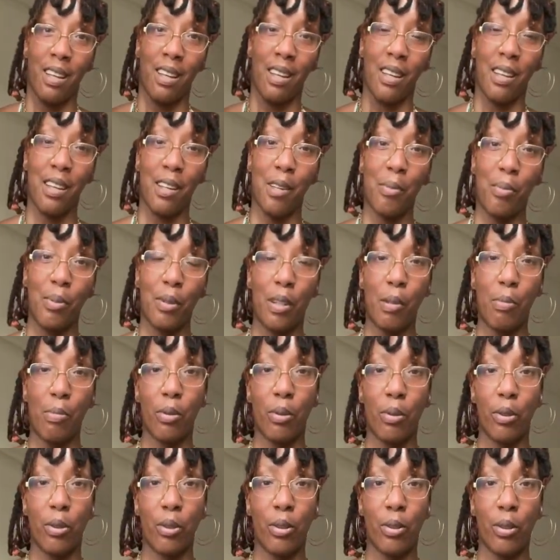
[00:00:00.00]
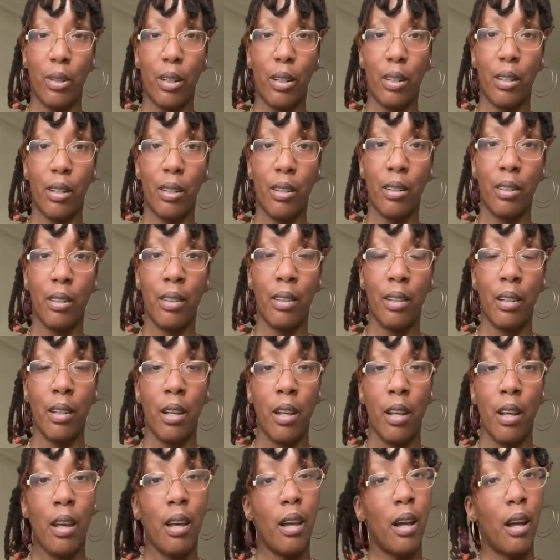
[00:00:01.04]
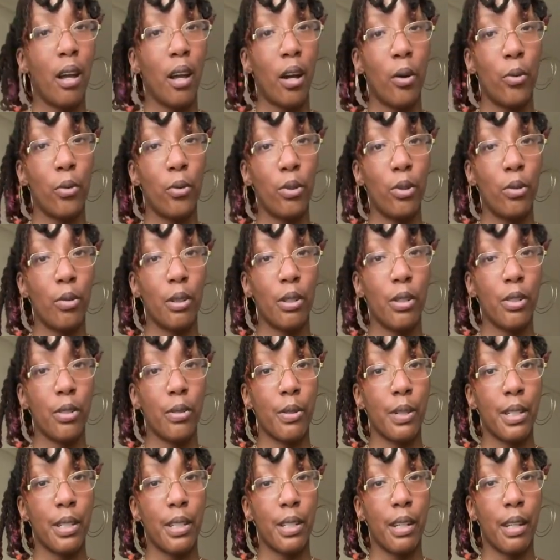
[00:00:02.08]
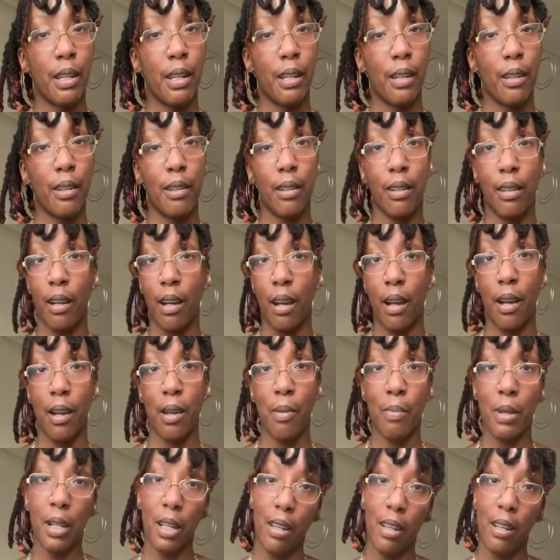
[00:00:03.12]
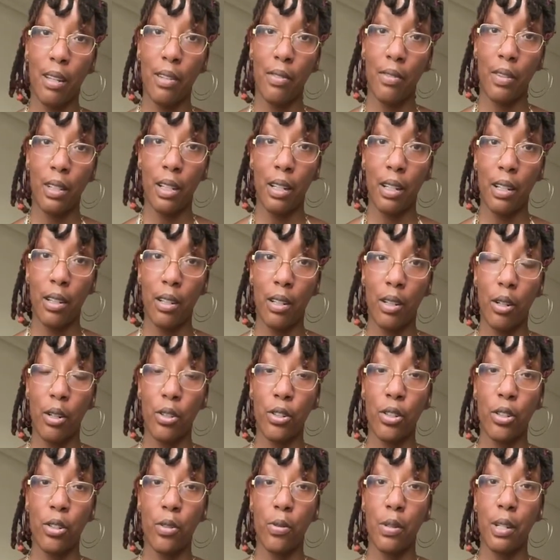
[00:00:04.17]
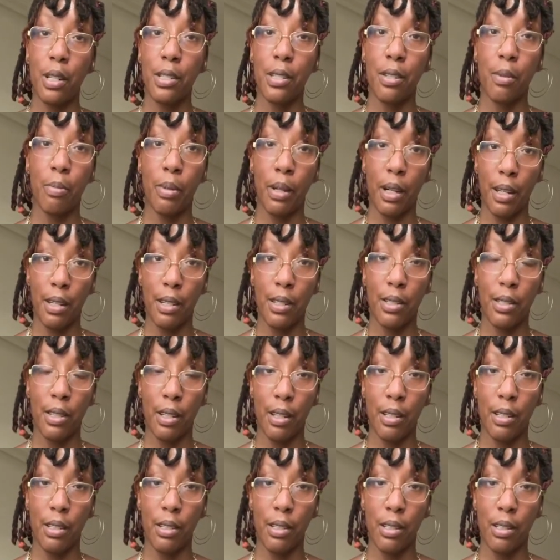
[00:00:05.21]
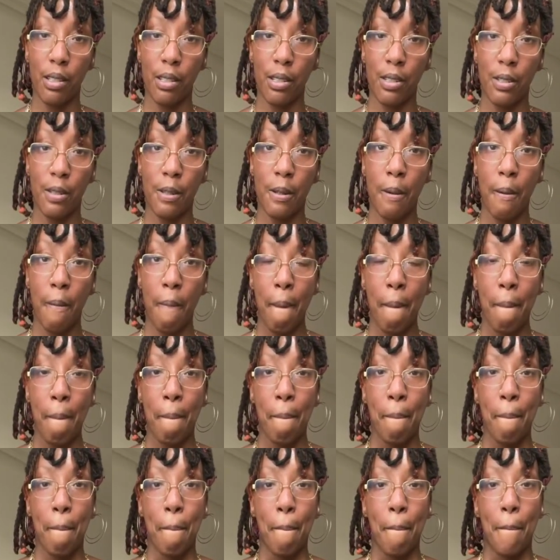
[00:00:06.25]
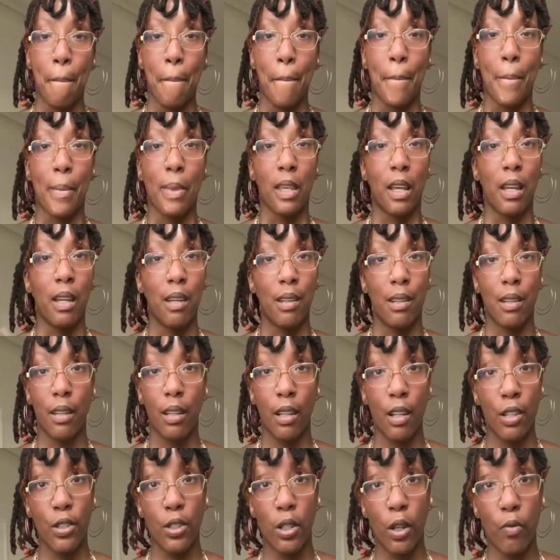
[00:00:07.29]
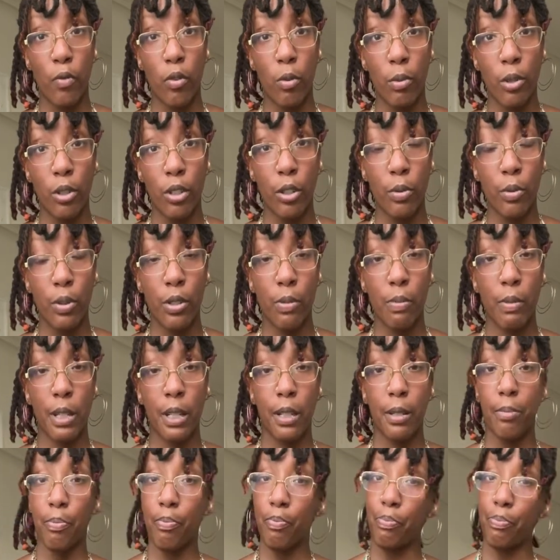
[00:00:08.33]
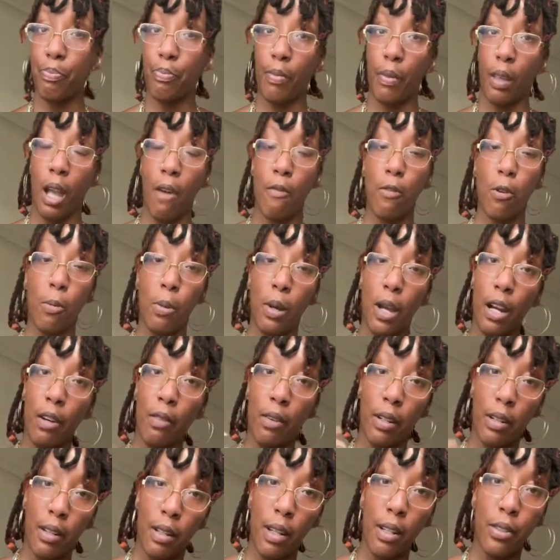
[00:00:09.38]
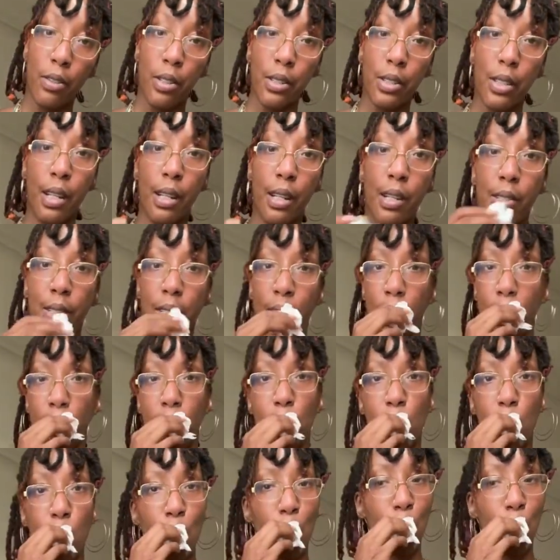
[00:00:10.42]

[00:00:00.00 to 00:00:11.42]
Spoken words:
Hey people, how are you all doing today? I'm Makeda Valletta, also known as the Body Scientist. And in case you're unfamiliar with me, I have a background in exercise science,